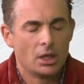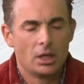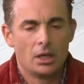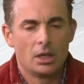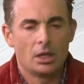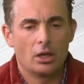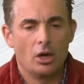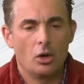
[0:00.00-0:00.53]

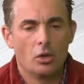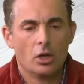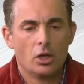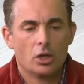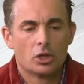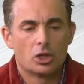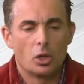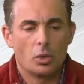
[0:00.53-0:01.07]
Right. You know,
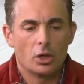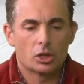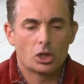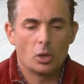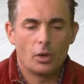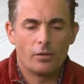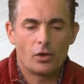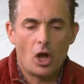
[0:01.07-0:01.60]
so
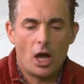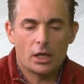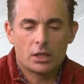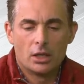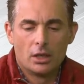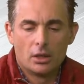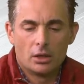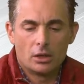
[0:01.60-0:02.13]
so we've
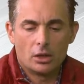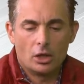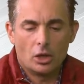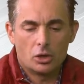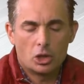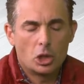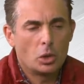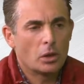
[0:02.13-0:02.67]
got you
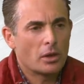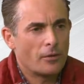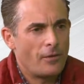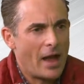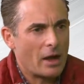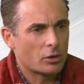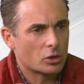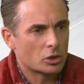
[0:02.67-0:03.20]
know, two of the
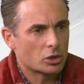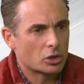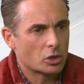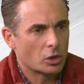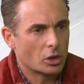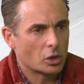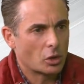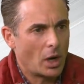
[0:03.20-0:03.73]
founders
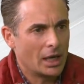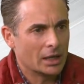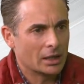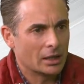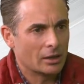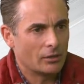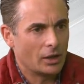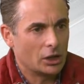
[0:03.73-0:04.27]
who are great in
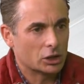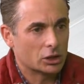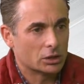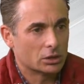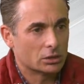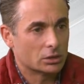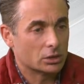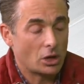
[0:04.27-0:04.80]

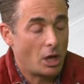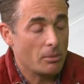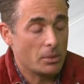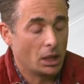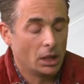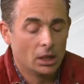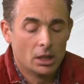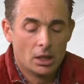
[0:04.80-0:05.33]
innovation, not
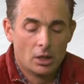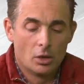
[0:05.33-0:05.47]
me.